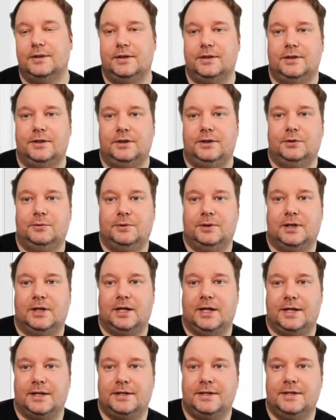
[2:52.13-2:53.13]
do it
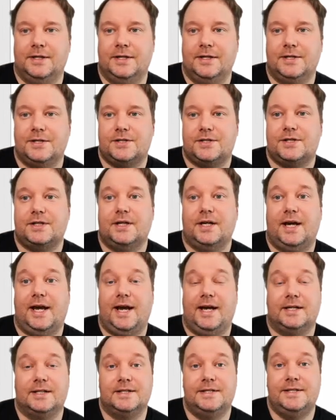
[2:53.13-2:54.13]
like this.
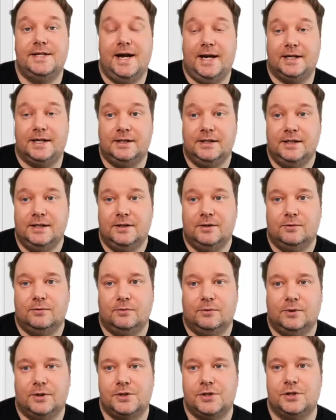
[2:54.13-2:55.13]
And then
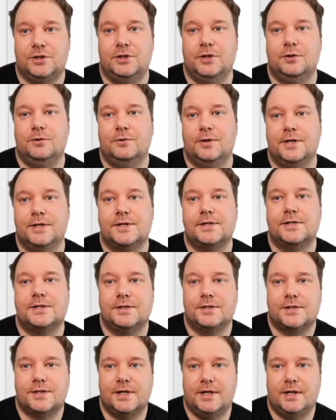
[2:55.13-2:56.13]
what you do is you
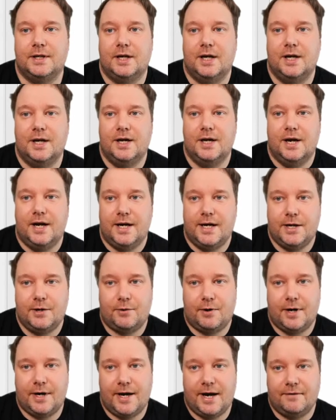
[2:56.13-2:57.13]
say,
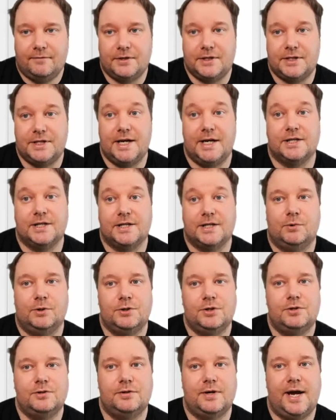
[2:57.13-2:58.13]
here I have a date. I
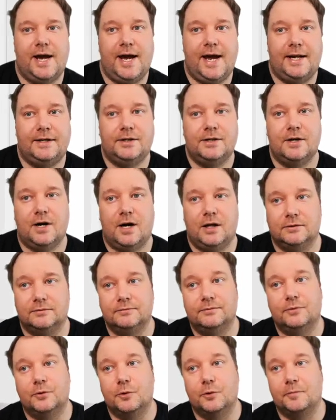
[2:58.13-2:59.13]
want you to add a column
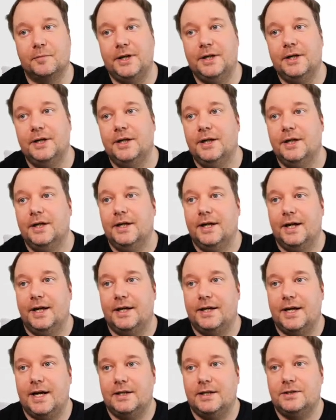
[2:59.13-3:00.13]
for me.
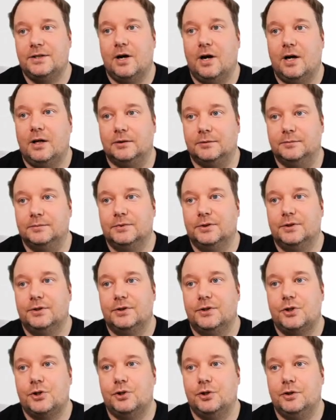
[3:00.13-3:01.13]
And that column
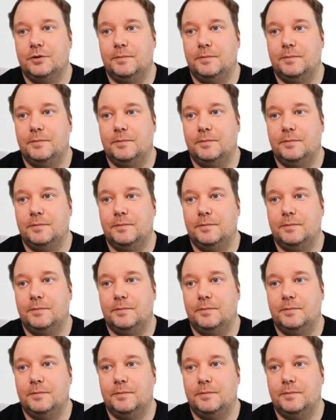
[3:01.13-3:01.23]
should